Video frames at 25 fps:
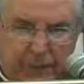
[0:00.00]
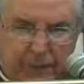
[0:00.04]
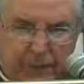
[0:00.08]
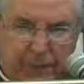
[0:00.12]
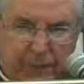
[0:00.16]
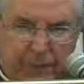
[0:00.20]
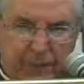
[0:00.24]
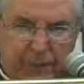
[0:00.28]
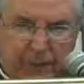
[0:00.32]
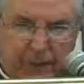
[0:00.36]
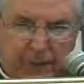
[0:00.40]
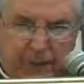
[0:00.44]

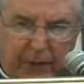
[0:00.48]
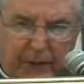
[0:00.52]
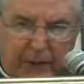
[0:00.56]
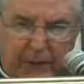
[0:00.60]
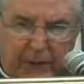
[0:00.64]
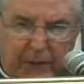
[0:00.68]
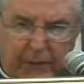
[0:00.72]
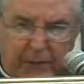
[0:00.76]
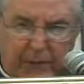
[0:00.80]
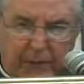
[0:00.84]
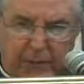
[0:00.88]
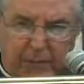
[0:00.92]
The
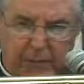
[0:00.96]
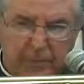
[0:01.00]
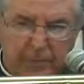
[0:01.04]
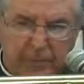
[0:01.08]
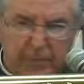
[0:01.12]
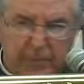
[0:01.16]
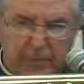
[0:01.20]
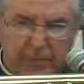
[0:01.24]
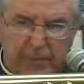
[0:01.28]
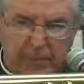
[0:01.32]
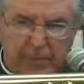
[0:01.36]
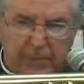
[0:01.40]
body of the
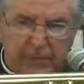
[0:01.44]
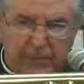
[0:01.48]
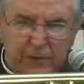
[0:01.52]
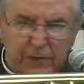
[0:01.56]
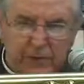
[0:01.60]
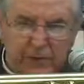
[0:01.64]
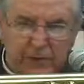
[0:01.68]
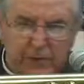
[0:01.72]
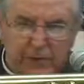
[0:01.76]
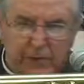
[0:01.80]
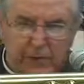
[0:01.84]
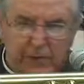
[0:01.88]
martyr was
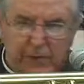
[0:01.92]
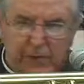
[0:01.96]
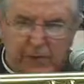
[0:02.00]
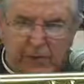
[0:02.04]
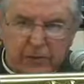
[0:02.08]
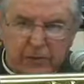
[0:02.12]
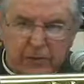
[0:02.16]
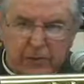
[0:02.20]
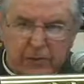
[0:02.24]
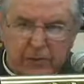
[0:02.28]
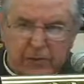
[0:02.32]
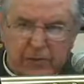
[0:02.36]
considered
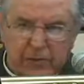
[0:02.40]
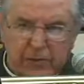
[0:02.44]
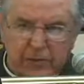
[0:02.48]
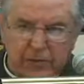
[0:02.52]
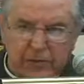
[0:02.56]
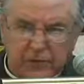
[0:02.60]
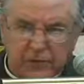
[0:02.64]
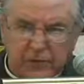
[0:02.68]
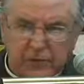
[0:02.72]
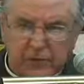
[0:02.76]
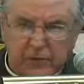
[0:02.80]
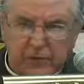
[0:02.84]
to be
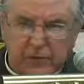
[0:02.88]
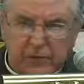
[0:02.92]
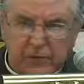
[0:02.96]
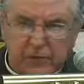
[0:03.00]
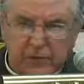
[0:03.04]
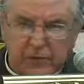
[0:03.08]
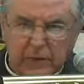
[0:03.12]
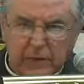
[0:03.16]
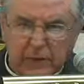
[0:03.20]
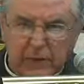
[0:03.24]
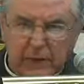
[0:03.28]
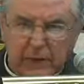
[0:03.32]

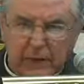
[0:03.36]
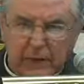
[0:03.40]
sacred